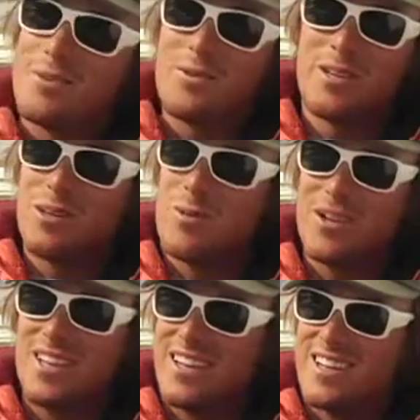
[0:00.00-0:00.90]
When you win an
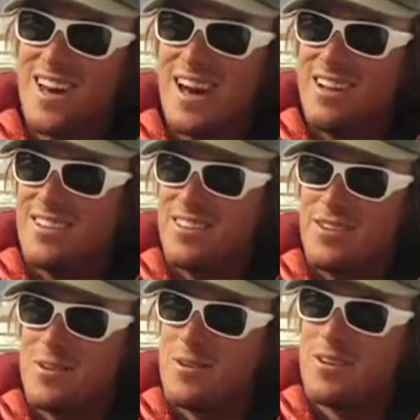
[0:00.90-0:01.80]
award like that,
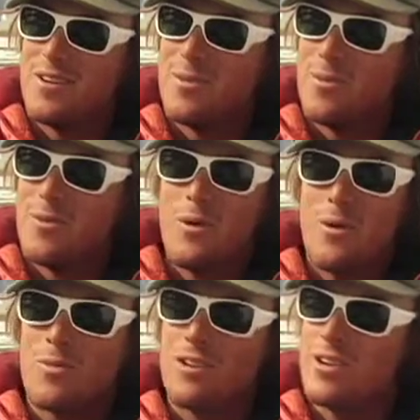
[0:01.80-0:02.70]
you know,
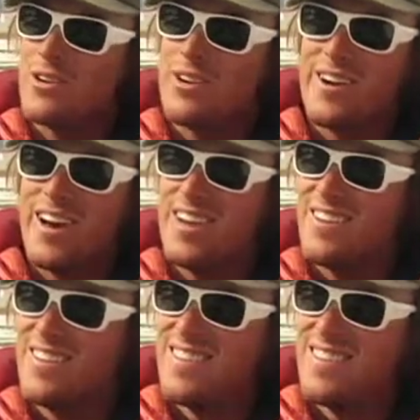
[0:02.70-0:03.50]
why wouldn't it go to your head?